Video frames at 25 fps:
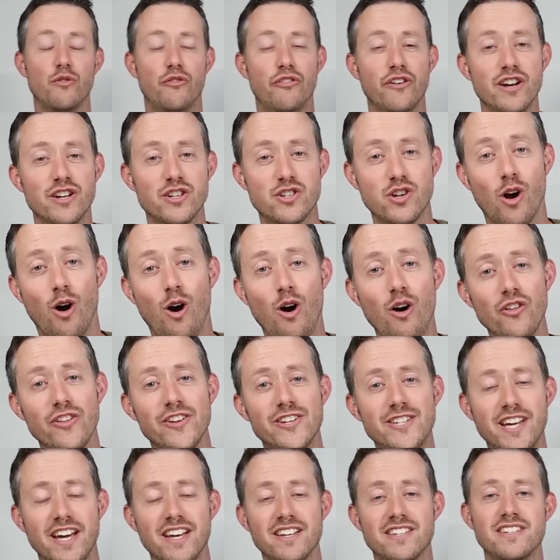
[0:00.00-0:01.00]
we finished all
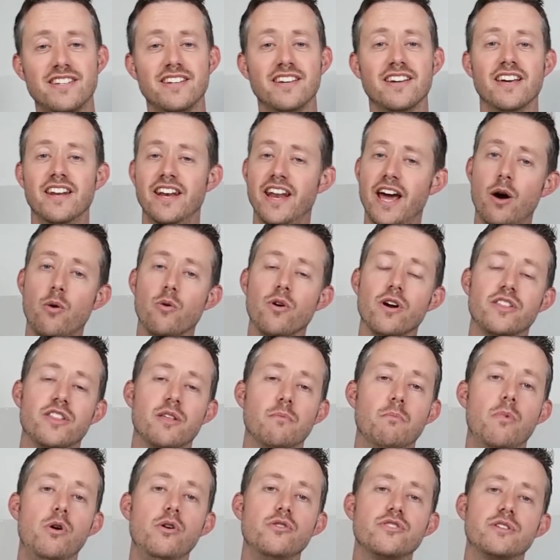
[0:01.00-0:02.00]
the testing, and now we're at
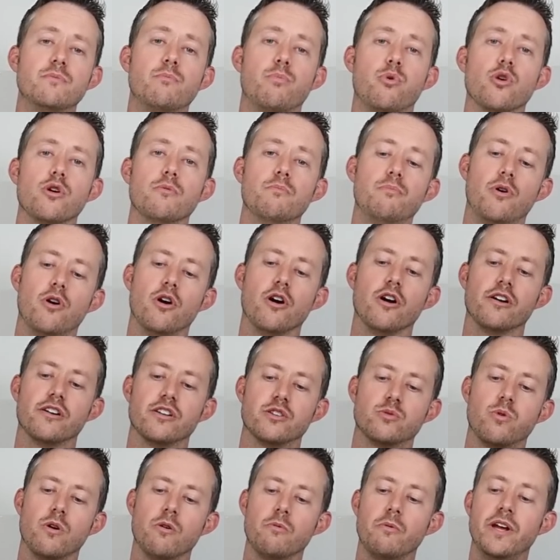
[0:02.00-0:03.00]
the most important part,
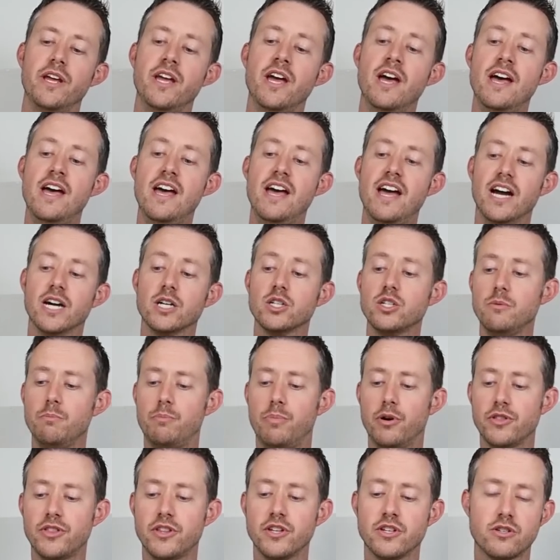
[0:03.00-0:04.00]
is where we actually
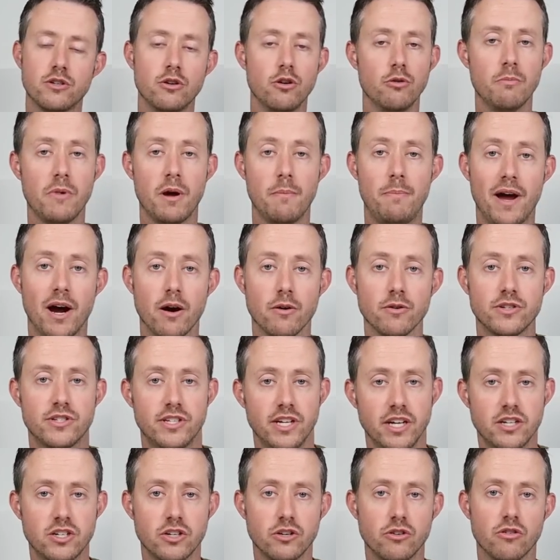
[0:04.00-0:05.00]
put this through my power
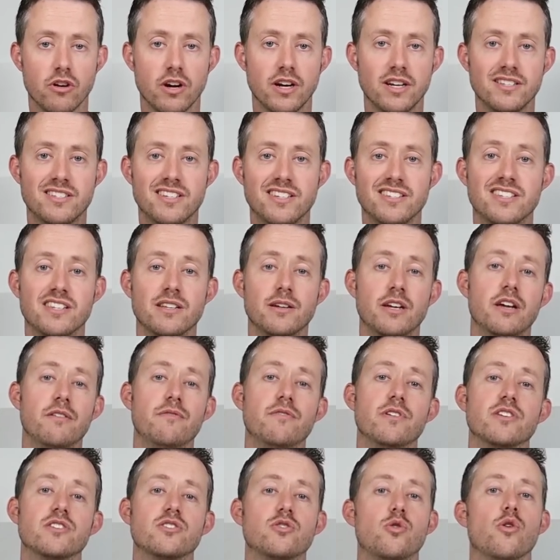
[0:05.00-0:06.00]
station grading system,
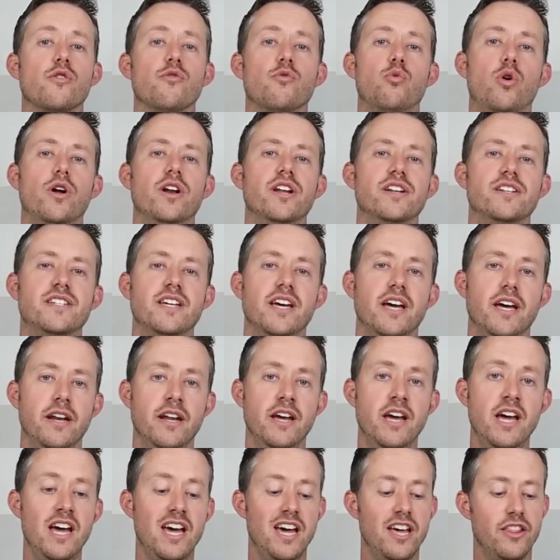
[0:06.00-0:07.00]
give it a score of 1 to
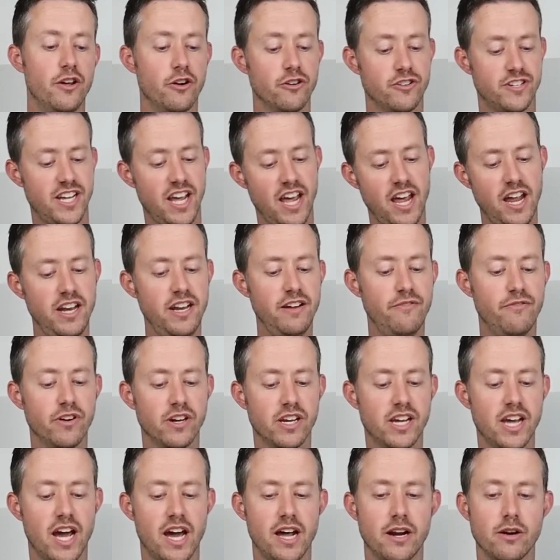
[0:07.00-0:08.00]
10. There are 10
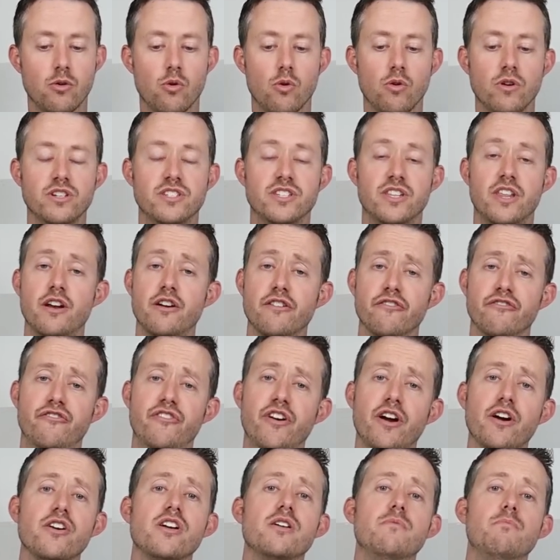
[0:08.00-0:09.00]
different categories that are
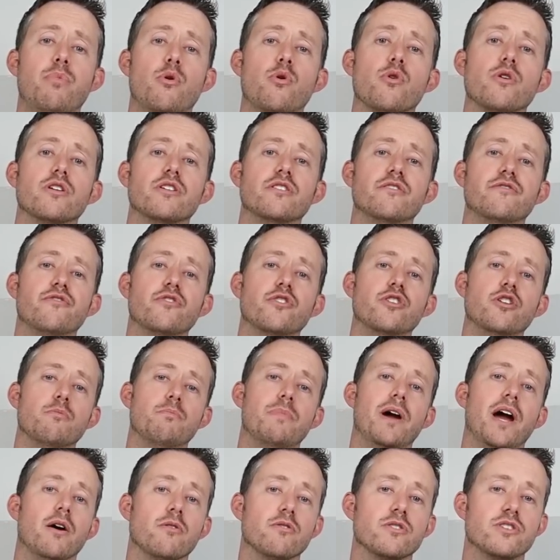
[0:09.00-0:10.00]
very important for your
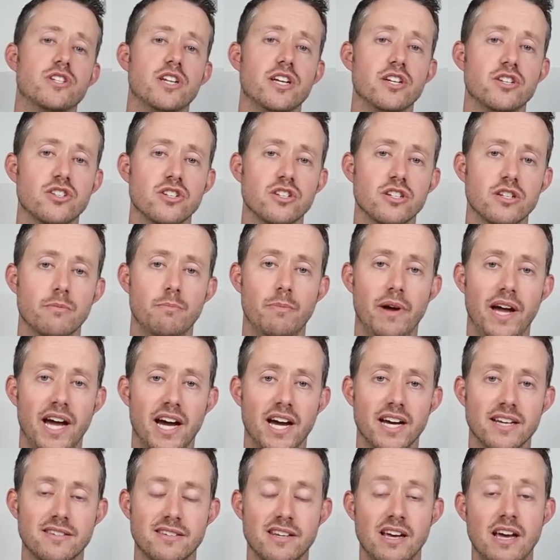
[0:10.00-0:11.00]
power station to
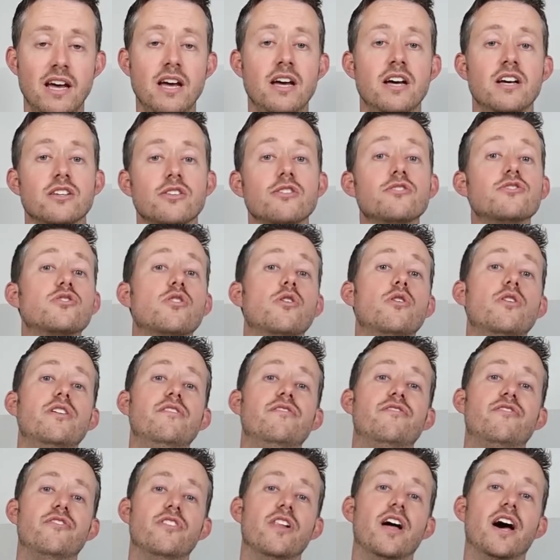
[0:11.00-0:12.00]
pass. So let's go ahead
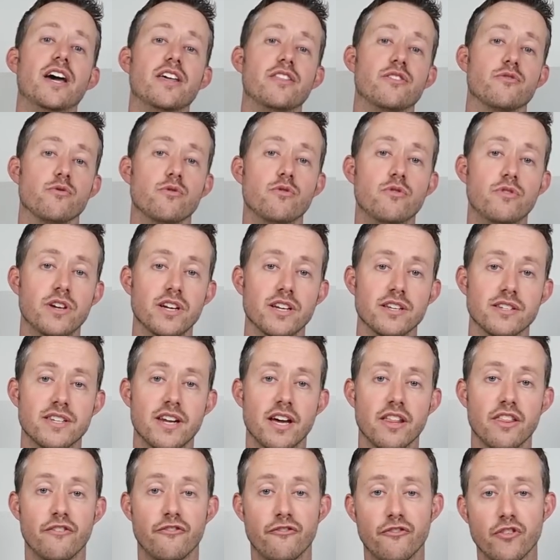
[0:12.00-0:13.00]
and fly through these.
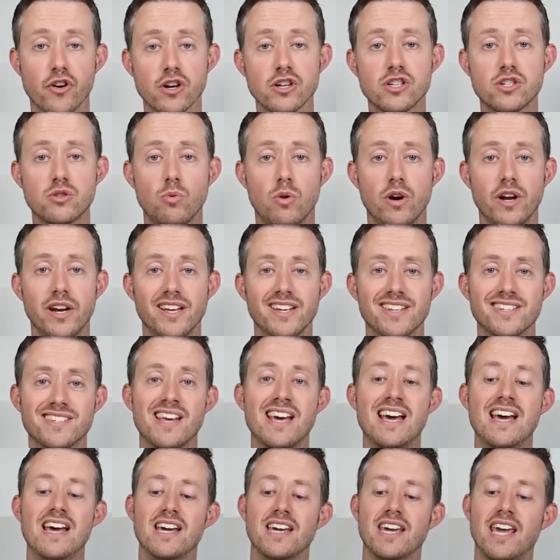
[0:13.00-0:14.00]
Now, the first one is,
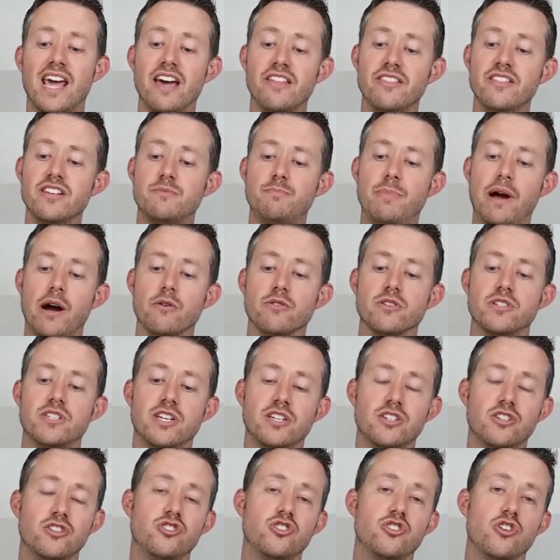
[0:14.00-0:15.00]
can this power
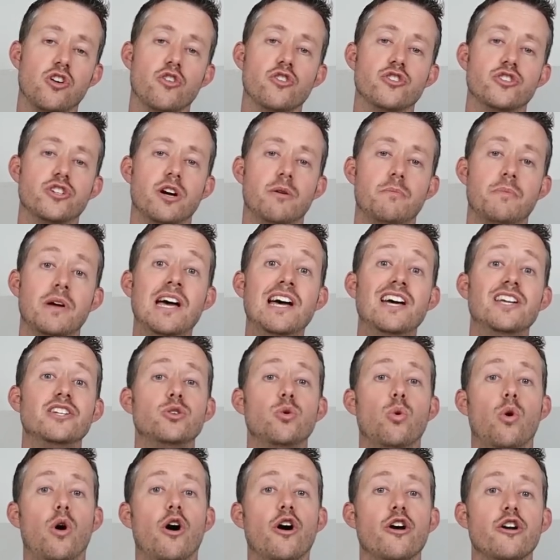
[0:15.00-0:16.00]
station charge up
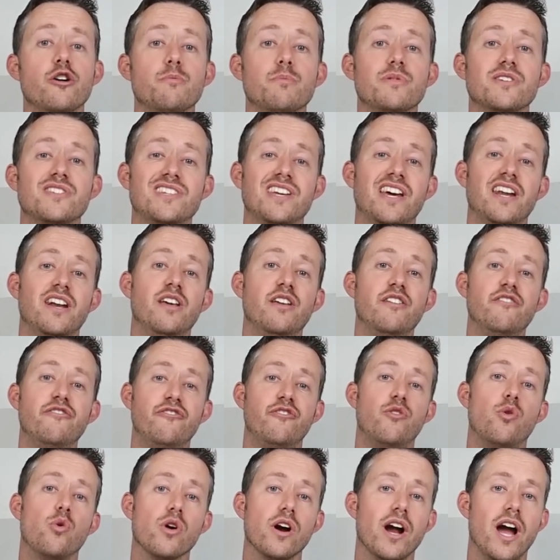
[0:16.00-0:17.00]
to 100% in
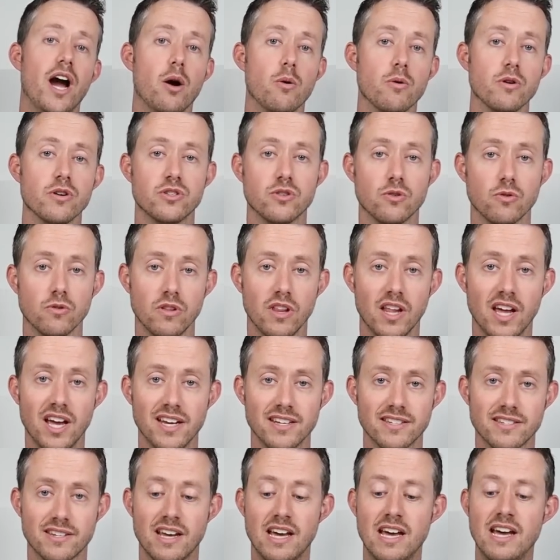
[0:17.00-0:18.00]
4 hours or
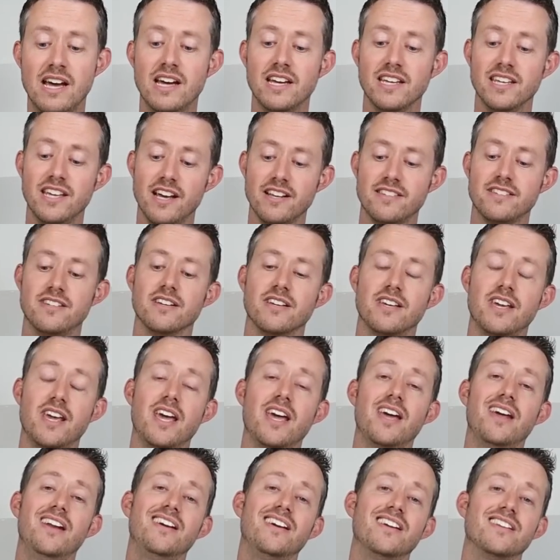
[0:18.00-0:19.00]
less? Yes, it
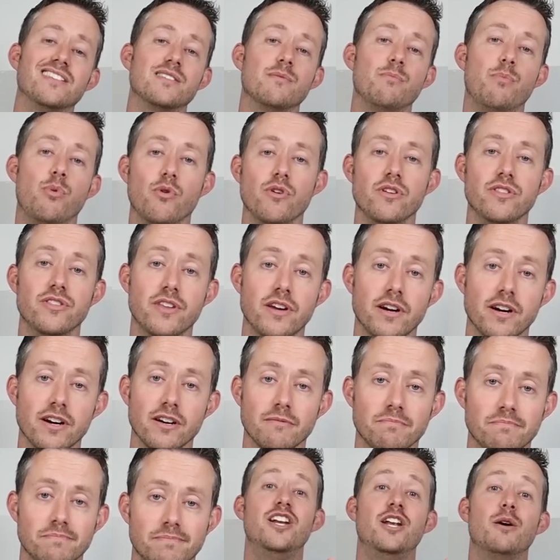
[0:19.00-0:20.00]
can. It gets a point
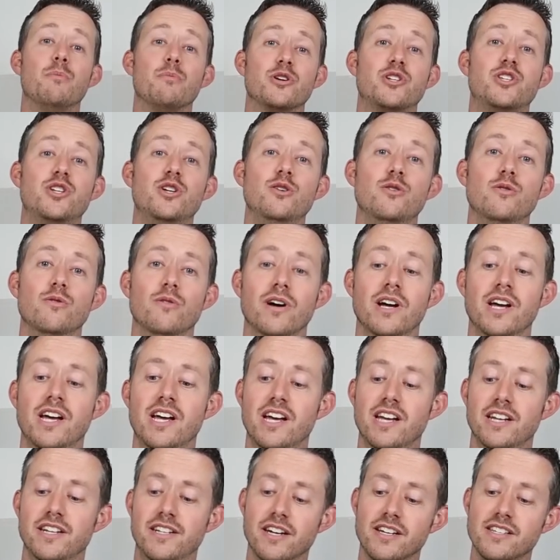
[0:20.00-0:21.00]
there. Number 2,
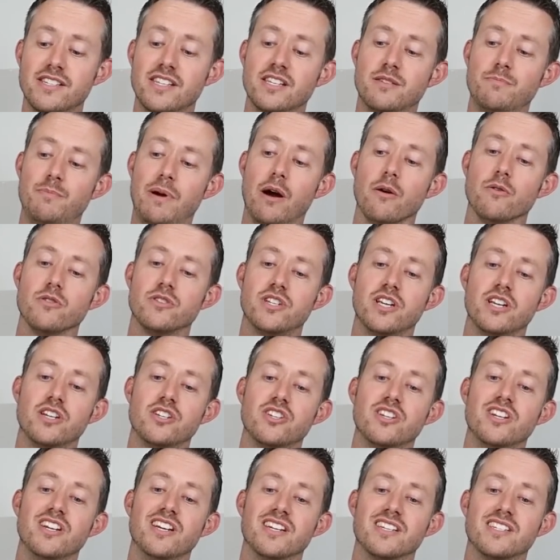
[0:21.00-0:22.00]
does this power
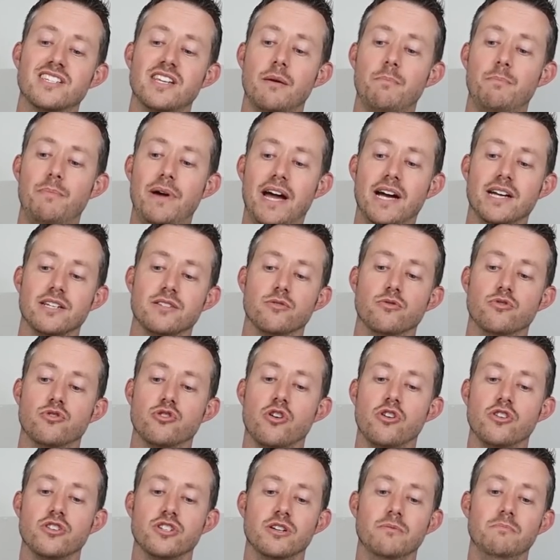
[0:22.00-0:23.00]
station accept pass-through
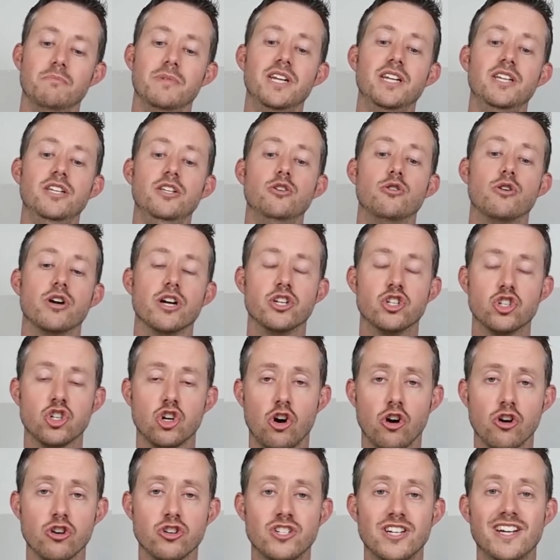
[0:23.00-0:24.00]
charging? Meaning you could
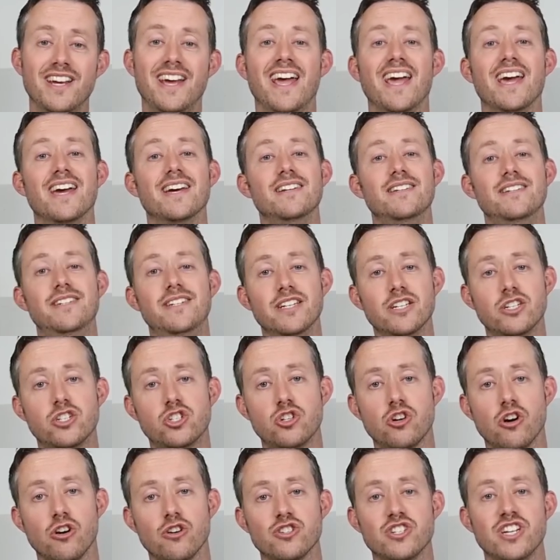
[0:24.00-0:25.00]
charge it and
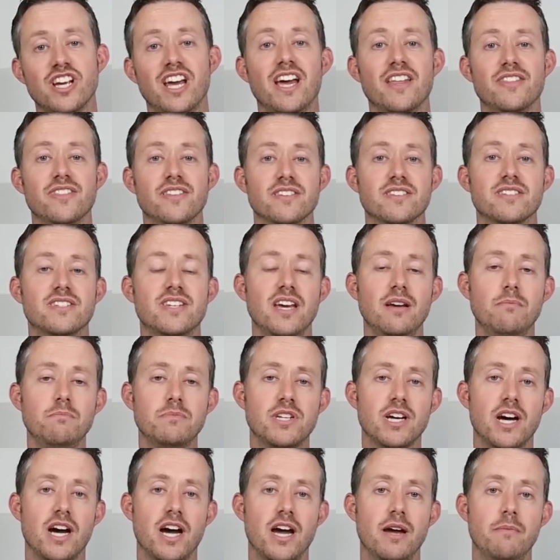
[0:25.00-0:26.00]
discharge it at the same
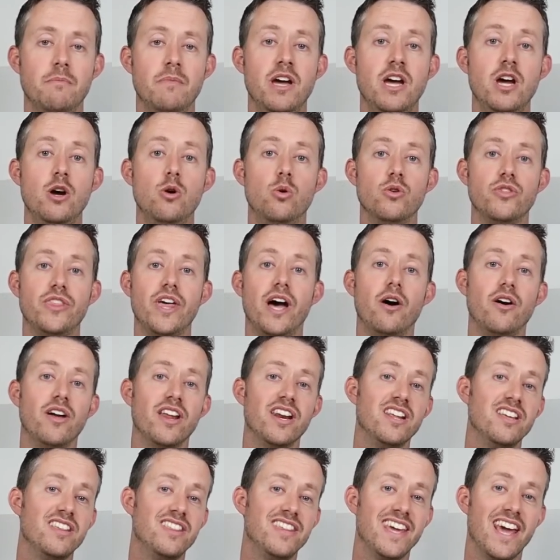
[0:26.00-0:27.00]
time without
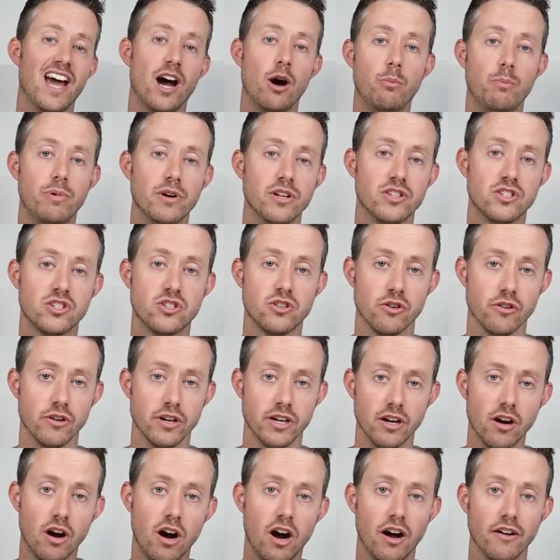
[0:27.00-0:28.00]
any of the outputs
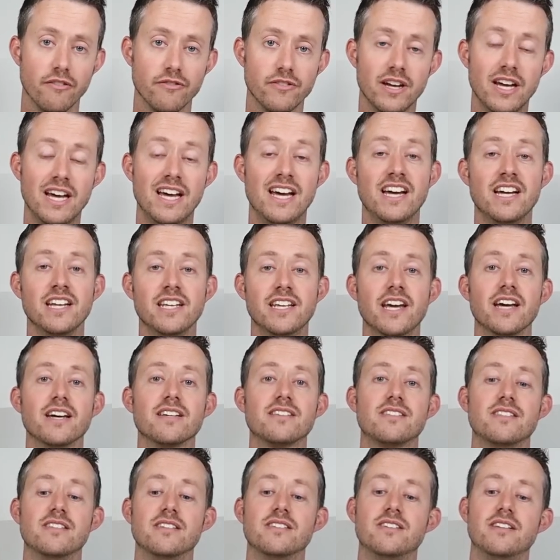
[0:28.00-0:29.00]
turning off.
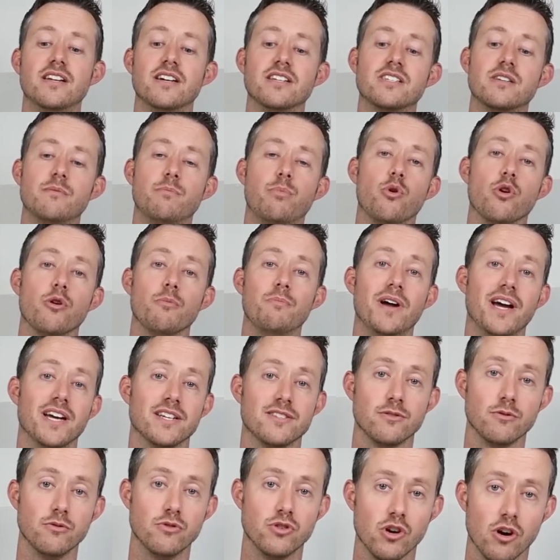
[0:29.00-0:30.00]
Yes, this does support
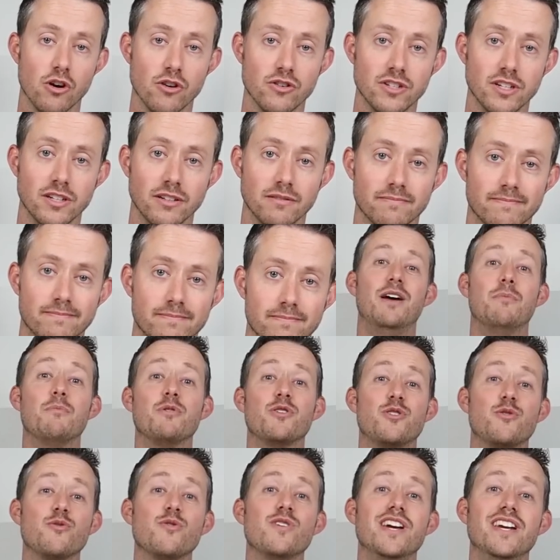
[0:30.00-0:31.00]
pass-through charging.
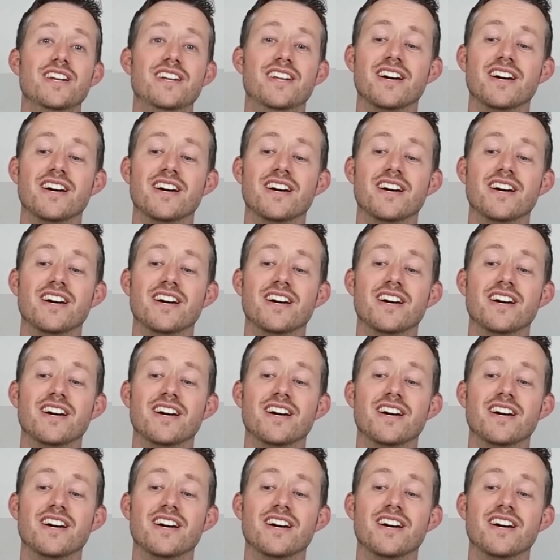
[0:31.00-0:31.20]
Number 3,